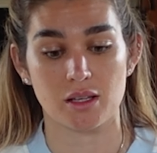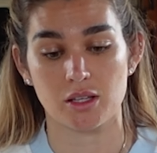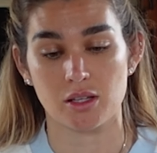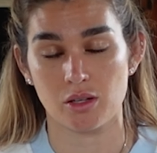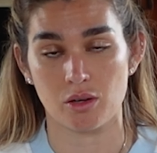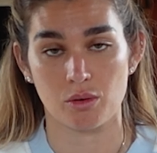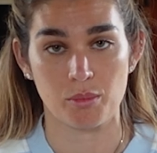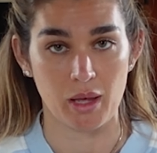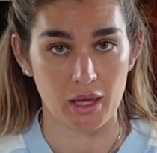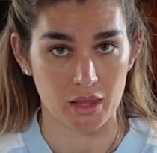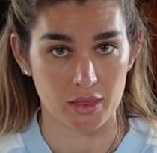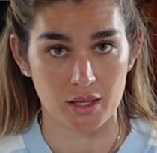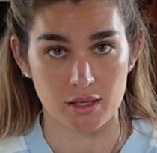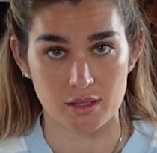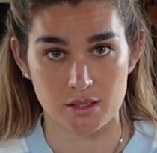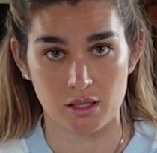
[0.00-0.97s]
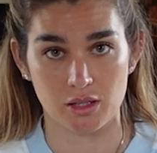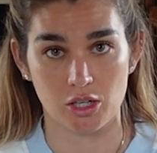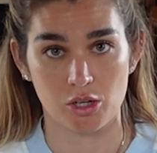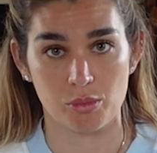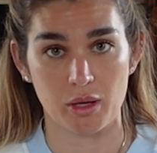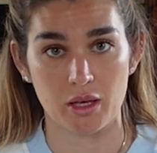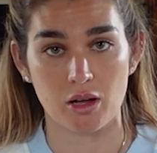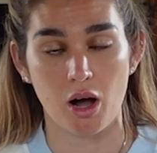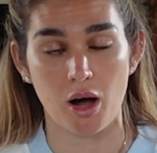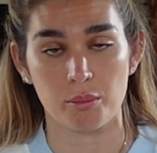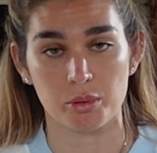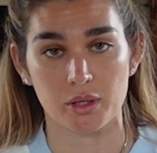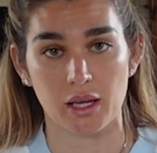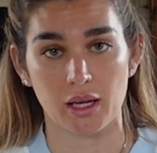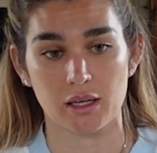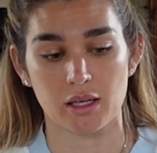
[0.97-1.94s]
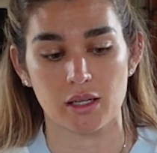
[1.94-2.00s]
you know, make things a little bit
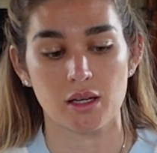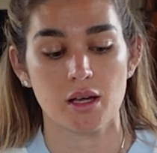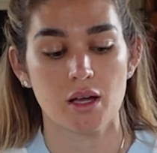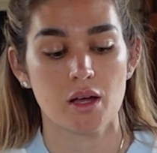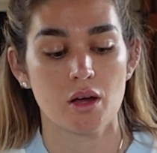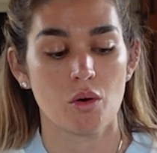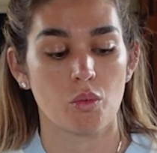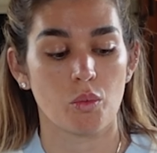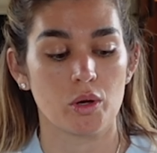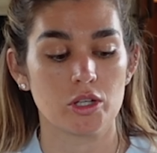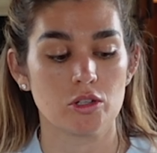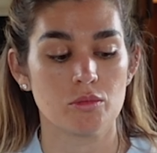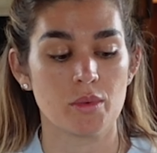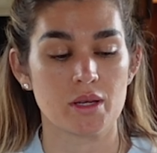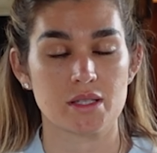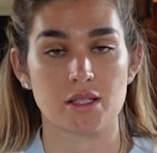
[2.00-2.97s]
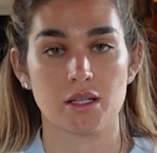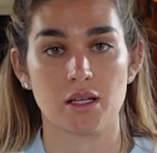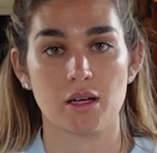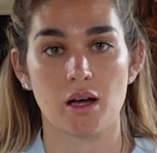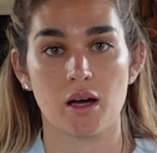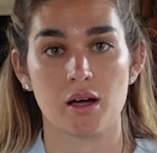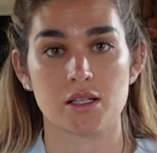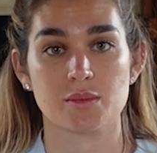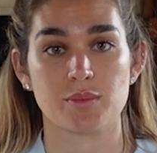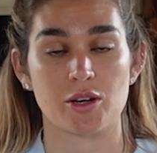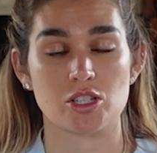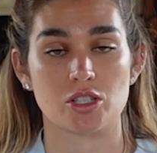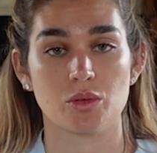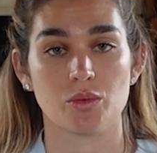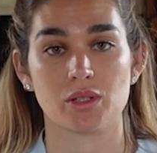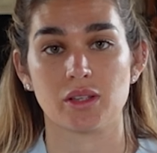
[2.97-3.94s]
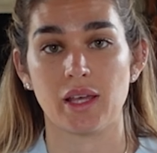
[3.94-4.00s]
complicated when you miss it, uh,
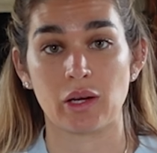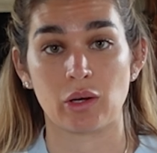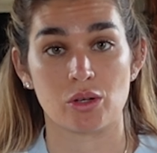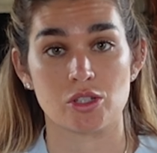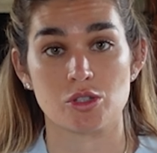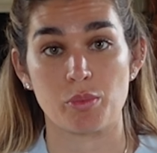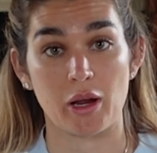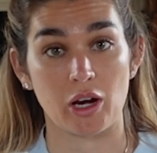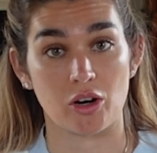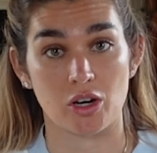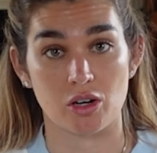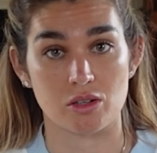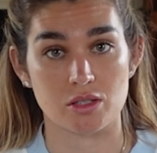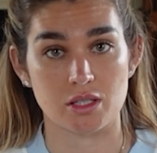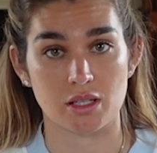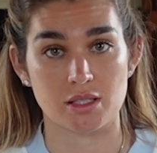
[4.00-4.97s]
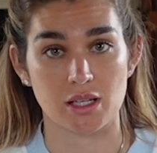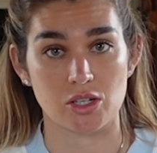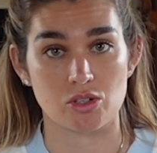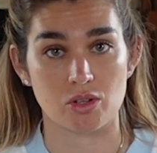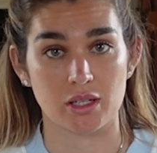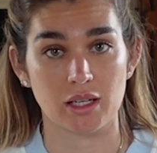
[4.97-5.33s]
especially with language barriers, etc.